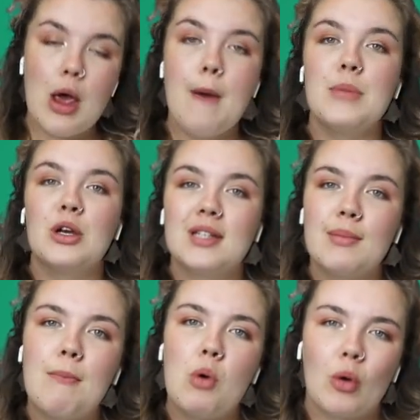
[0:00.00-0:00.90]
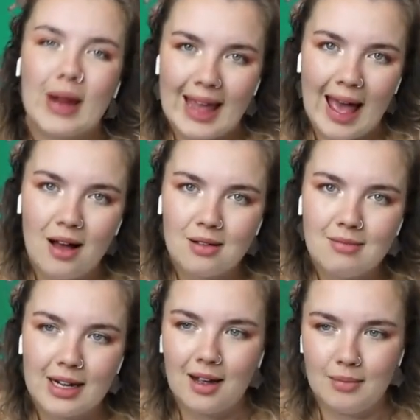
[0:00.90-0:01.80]
because I'm a boring gal
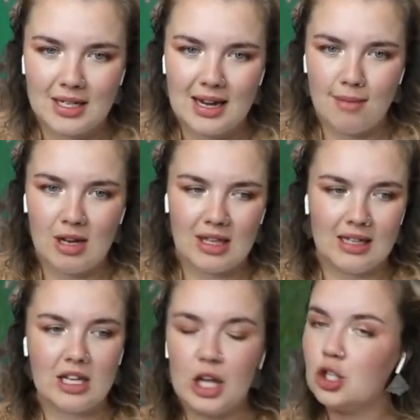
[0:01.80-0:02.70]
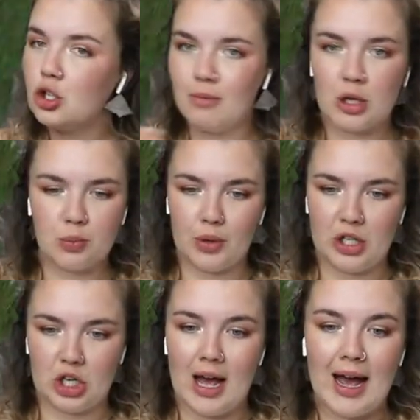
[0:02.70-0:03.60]
when it comes to naming things. It's too much
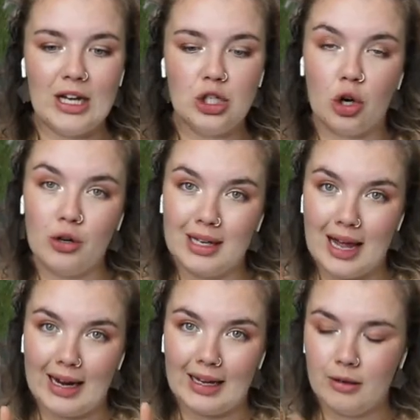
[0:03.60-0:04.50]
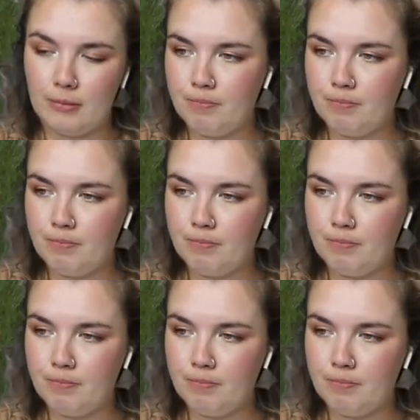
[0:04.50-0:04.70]
pressure. I don't like it.